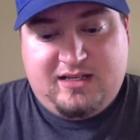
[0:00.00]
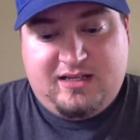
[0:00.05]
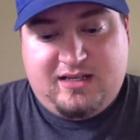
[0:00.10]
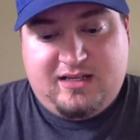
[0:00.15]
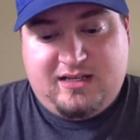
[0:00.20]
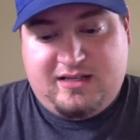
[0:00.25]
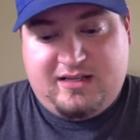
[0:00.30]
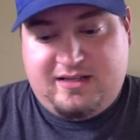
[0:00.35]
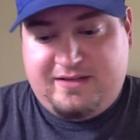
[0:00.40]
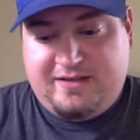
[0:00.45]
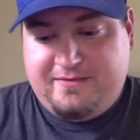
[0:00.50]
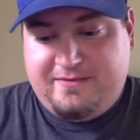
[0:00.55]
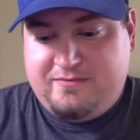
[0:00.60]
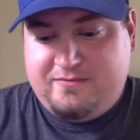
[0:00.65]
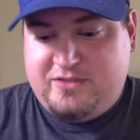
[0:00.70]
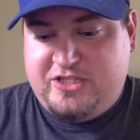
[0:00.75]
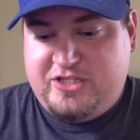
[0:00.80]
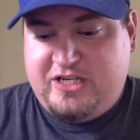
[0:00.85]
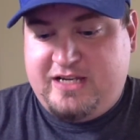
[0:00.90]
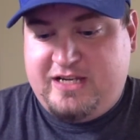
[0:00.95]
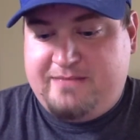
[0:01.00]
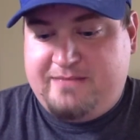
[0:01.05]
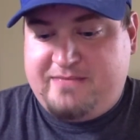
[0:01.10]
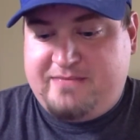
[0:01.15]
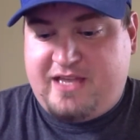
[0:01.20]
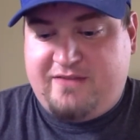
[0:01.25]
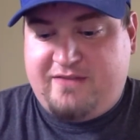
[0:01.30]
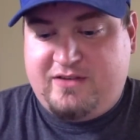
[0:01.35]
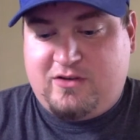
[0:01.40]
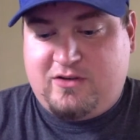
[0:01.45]
GM
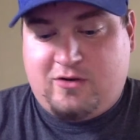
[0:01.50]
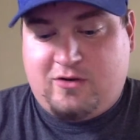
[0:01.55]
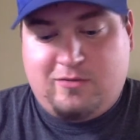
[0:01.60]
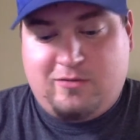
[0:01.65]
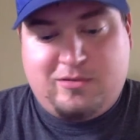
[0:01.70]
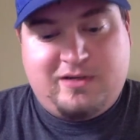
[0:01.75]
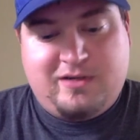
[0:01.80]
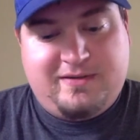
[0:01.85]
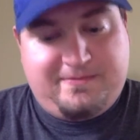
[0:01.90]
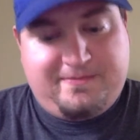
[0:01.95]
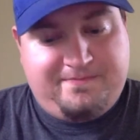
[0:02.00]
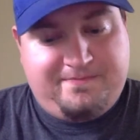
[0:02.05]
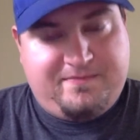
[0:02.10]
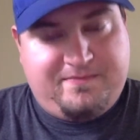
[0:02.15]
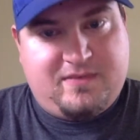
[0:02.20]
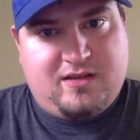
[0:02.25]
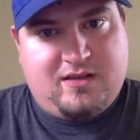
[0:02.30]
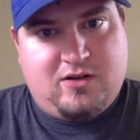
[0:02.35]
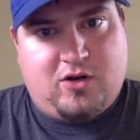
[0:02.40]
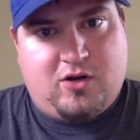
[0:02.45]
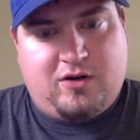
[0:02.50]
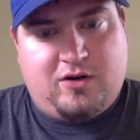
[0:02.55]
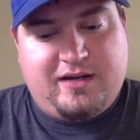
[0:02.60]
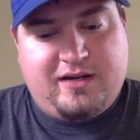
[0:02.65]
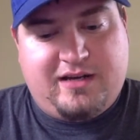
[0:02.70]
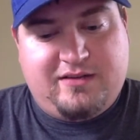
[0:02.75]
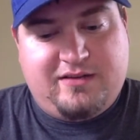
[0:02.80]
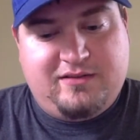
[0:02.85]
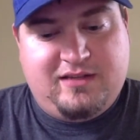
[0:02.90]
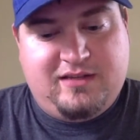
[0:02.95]
Kevin Colbert called
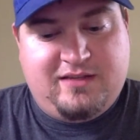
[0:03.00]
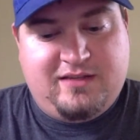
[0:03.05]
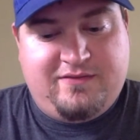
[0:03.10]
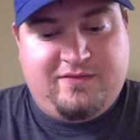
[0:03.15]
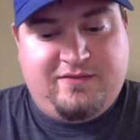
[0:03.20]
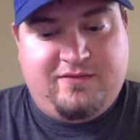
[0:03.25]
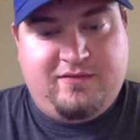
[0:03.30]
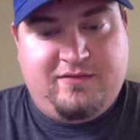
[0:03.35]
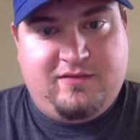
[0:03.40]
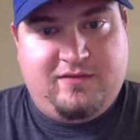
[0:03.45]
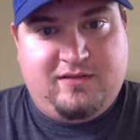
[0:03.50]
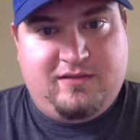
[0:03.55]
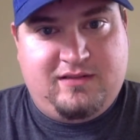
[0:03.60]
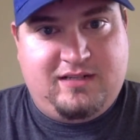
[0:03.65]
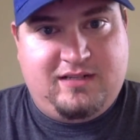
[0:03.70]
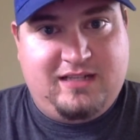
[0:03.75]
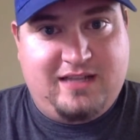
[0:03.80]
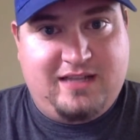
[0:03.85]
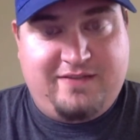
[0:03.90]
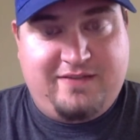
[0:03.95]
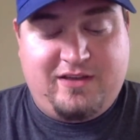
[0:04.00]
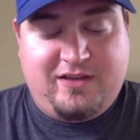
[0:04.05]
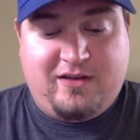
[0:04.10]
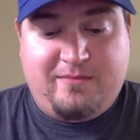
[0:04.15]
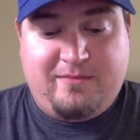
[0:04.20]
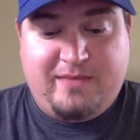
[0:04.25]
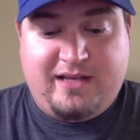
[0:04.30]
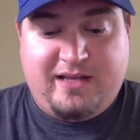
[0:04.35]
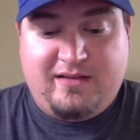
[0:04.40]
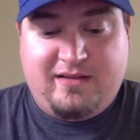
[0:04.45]
out
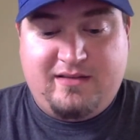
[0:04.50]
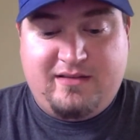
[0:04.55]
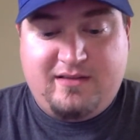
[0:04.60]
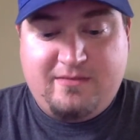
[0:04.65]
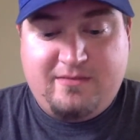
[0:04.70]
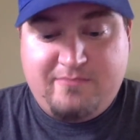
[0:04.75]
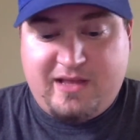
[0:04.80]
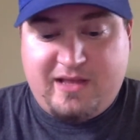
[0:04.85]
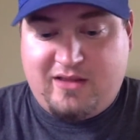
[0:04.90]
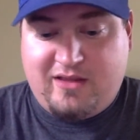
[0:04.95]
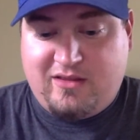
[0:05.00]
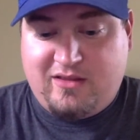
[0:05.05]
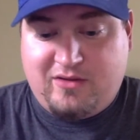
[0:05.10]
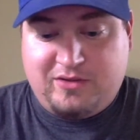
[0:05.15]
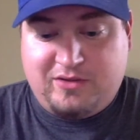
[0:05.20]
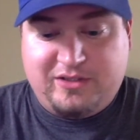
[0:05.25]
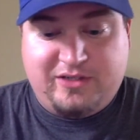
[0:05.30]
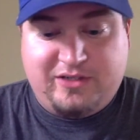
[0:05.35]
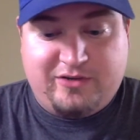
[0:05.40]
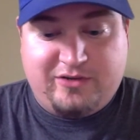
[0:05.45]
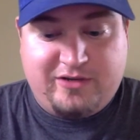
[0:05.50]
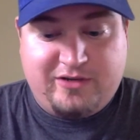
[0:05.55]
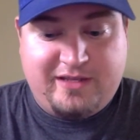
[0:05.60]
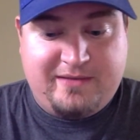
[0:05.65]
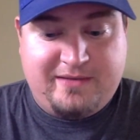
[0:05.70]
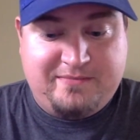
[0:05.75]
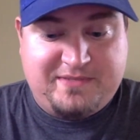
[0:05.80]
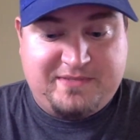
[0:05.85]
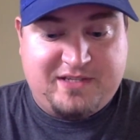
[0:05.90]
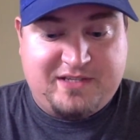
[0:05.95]
Le'Veon Bell. Bell only hurting
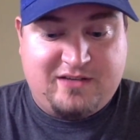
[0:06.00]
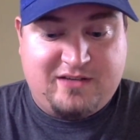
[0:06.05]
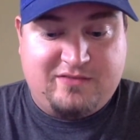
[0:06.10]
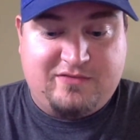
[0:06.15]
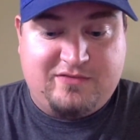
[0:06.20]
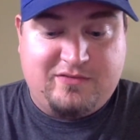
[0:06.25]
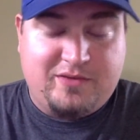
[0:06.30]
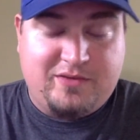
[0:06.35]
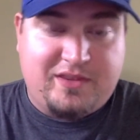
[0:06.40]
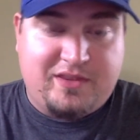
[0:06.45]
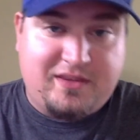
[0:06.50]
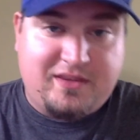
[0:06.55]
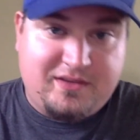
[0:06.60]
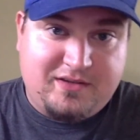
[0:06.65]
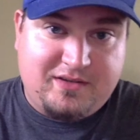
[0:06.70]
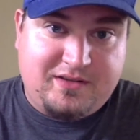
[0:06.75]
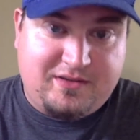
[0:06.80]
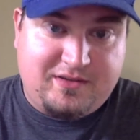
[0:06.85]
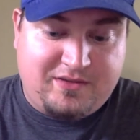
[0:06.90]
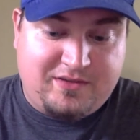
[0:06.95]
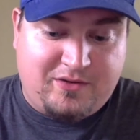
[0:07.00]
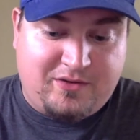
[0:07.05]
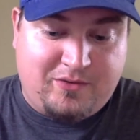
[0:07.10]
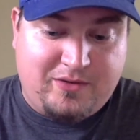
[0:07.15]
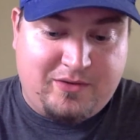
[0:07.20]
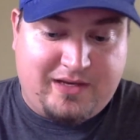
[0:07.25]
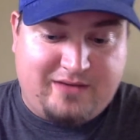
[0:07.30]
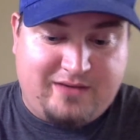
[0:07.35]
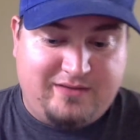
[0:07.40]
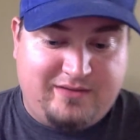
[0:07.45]
himself with the
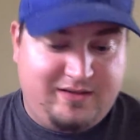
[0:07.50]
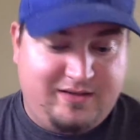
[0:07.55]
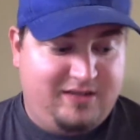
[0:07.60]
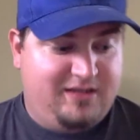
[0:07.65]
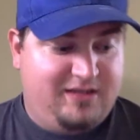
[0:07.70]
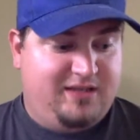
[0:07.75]
holdout.